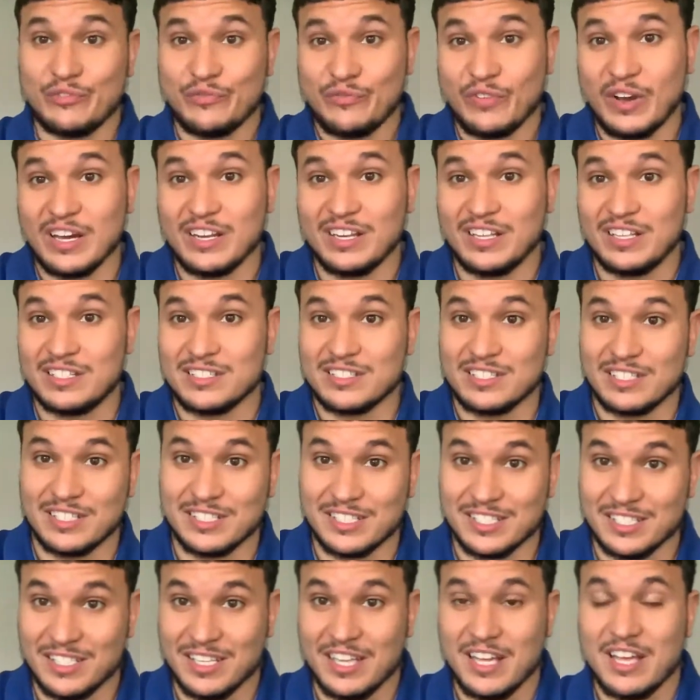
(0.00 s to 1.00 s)

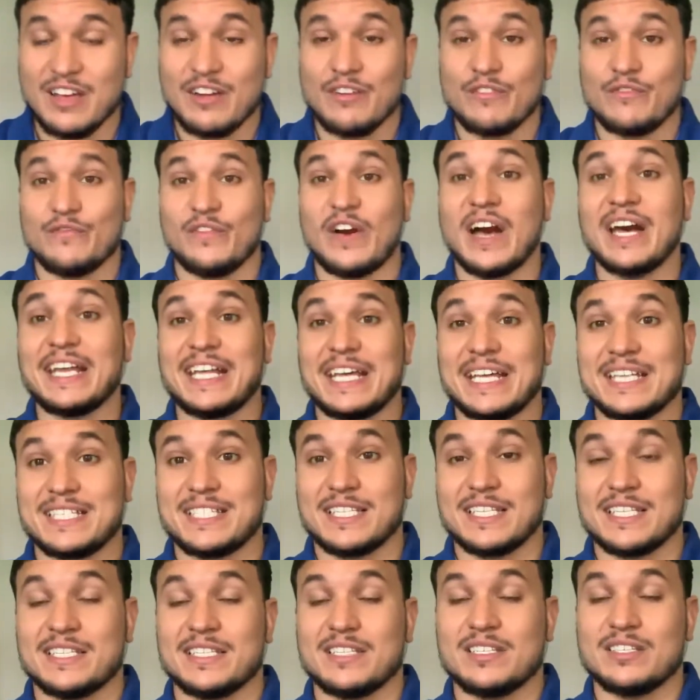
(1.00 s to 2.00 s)

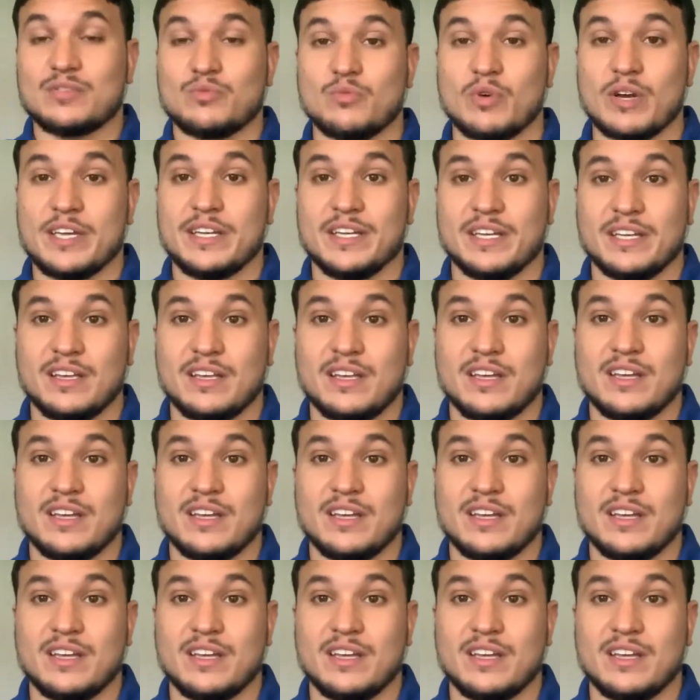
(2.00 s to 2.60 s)
finances this way.